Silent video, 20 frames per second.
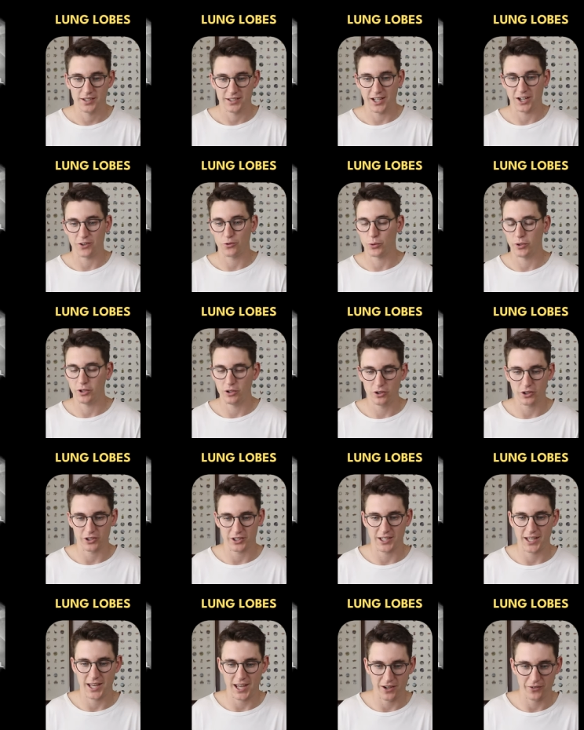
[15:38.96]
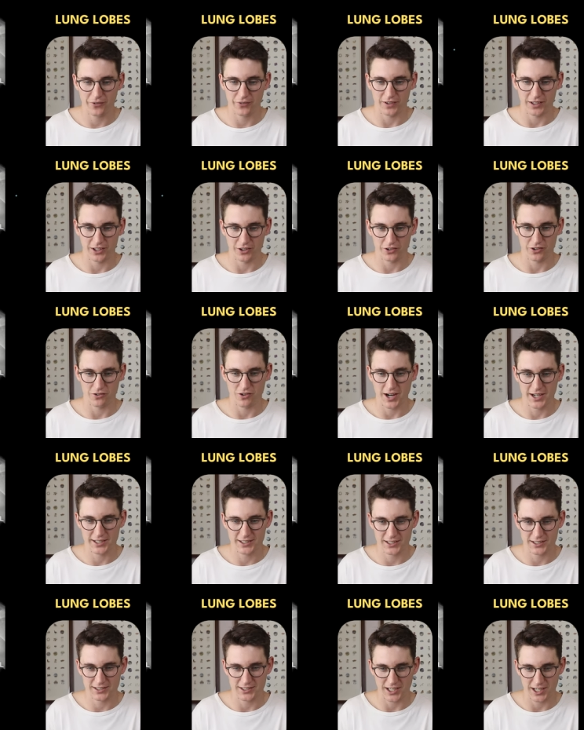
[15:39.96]
Now, if we look carefully on the right
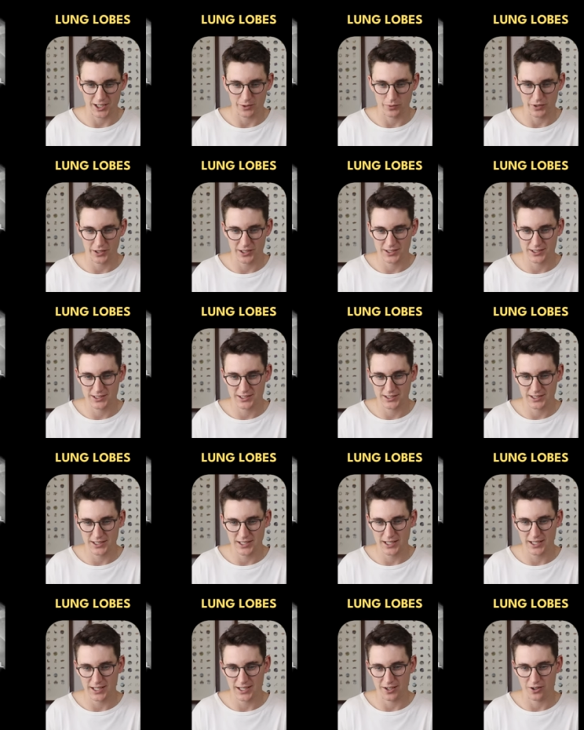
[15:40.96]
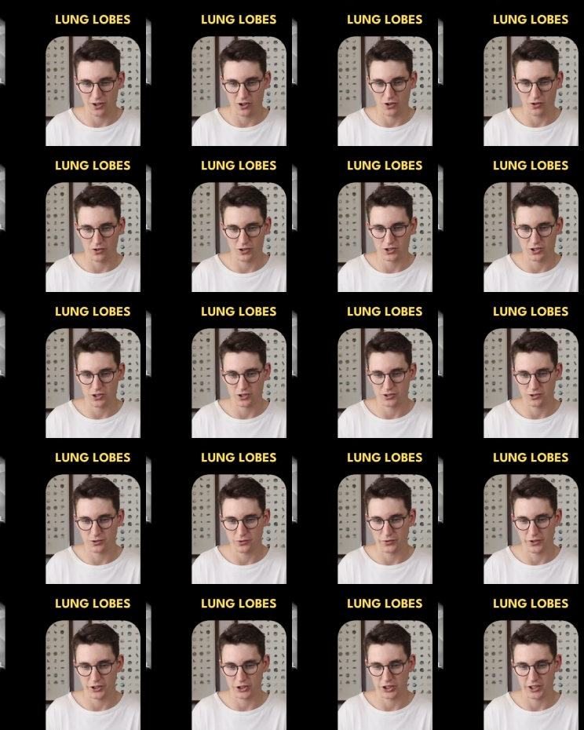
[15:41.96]
hand side, we can see a horizontal
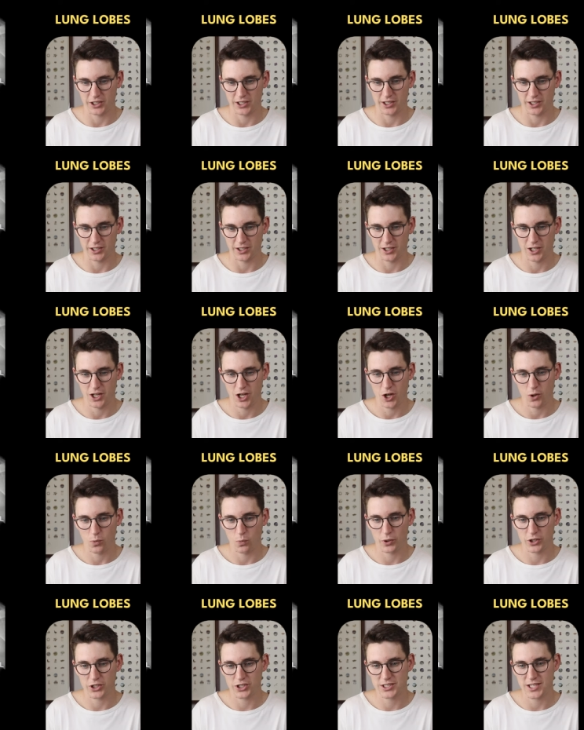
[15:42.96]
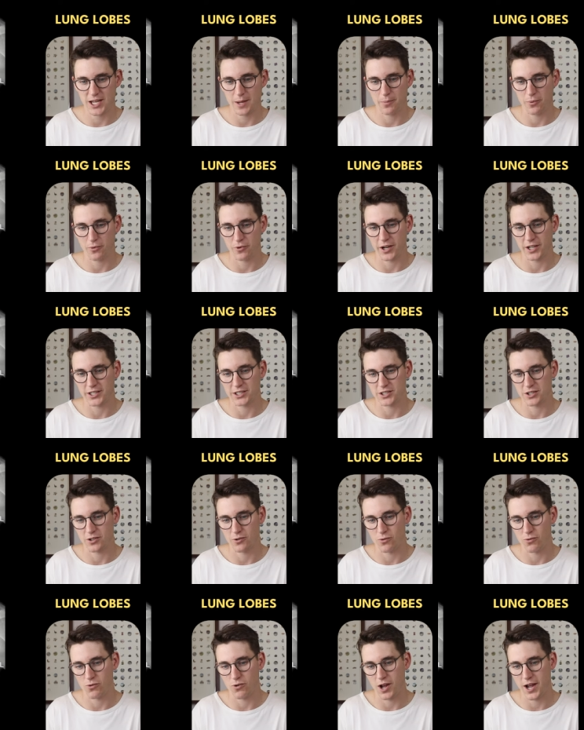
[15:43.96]
fissure here which separates
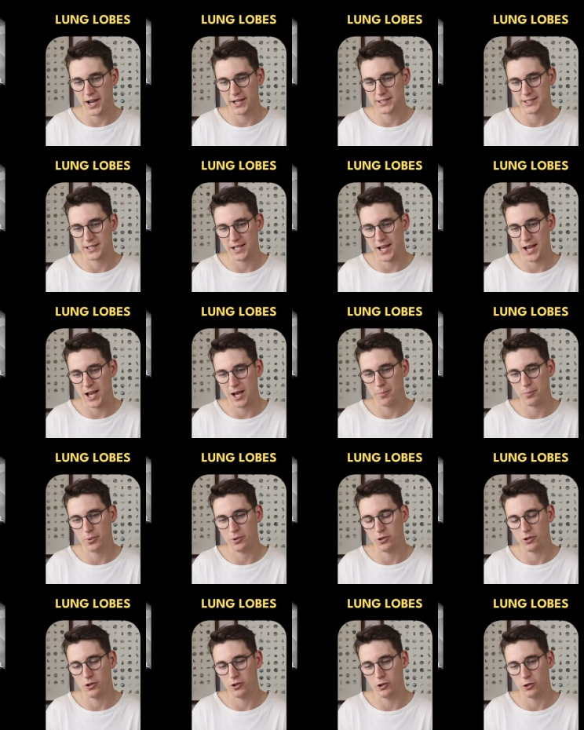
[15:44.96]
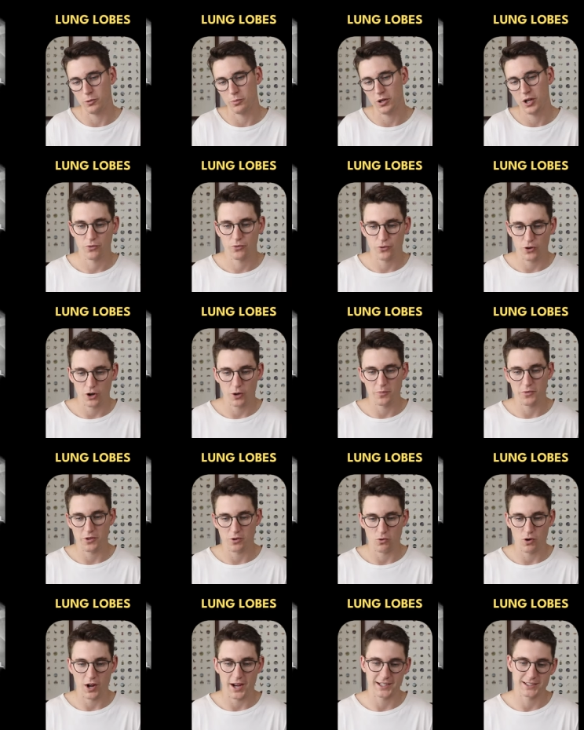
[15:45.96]
the right upper lobe from
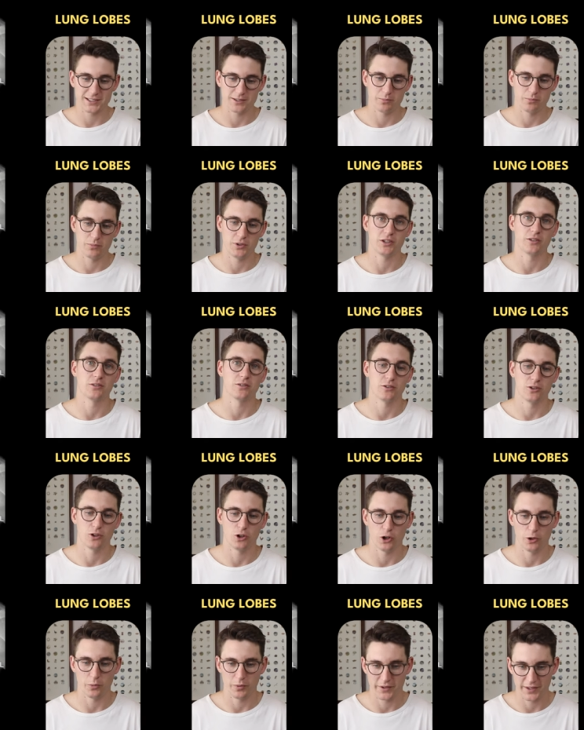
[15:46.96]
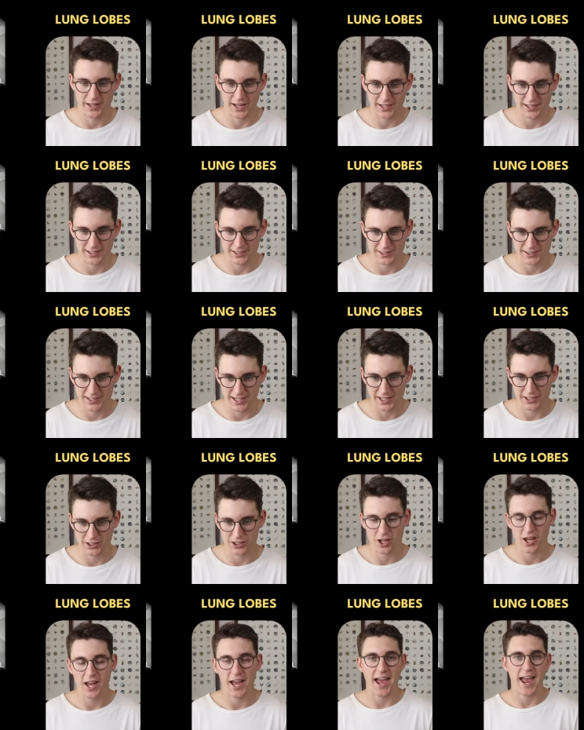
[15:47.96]
the right middle lobe, and that
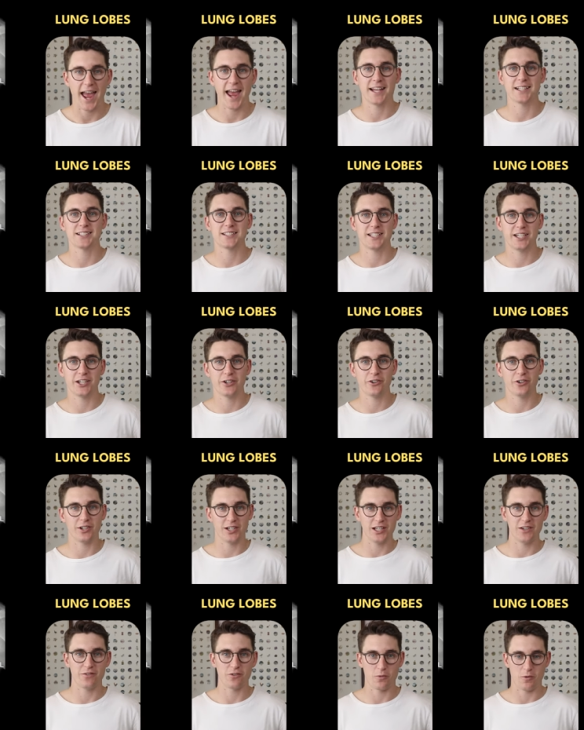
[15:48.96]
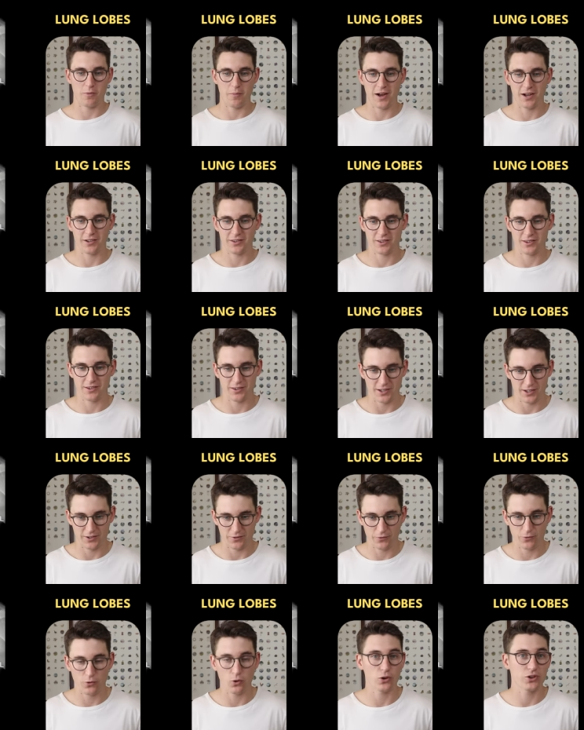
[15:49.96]
extends anteriorly from about the
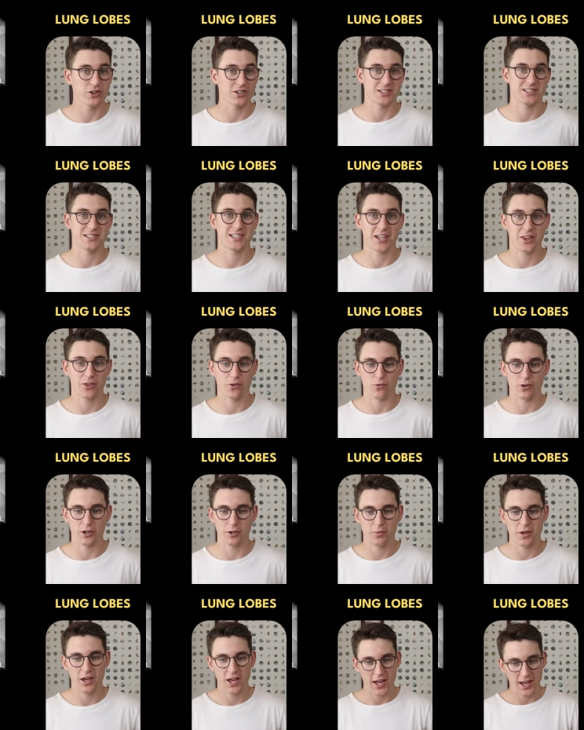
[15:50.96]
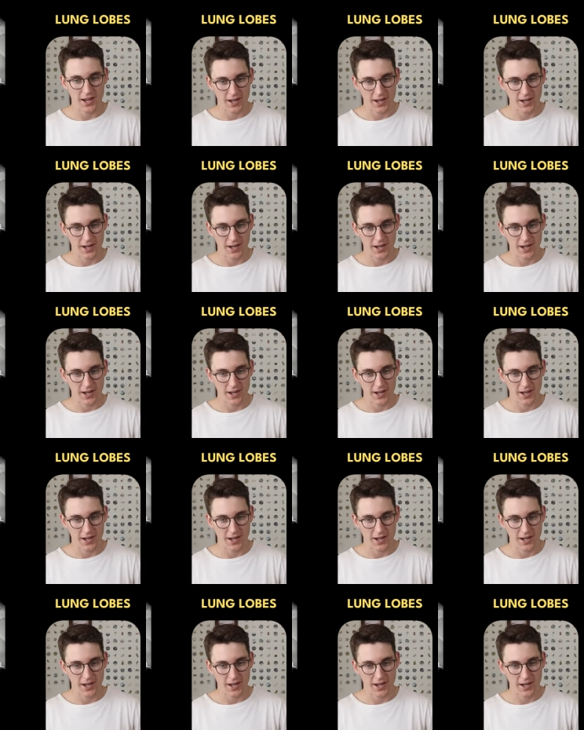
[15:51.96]
fourth to sixth rib,